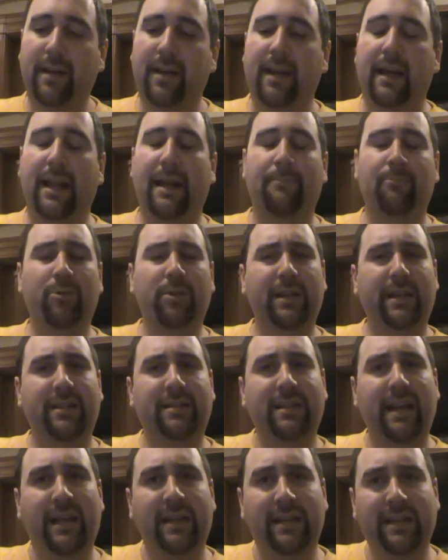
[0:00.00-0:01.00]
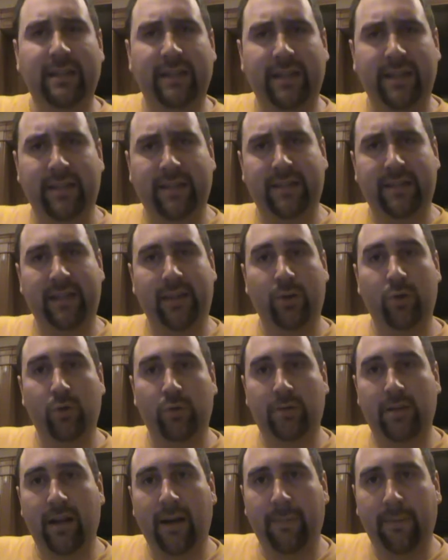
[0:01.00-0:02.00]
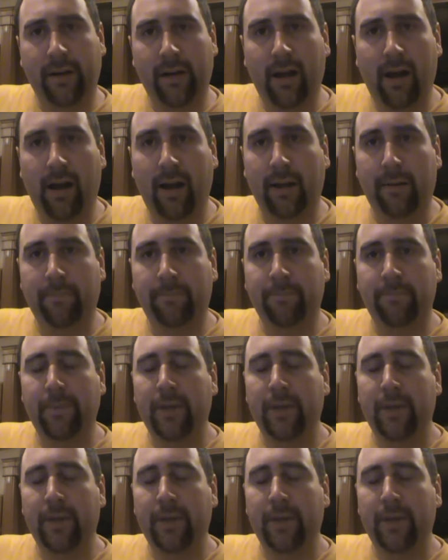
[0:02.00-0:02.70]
And I'm really excited to see who's coming on.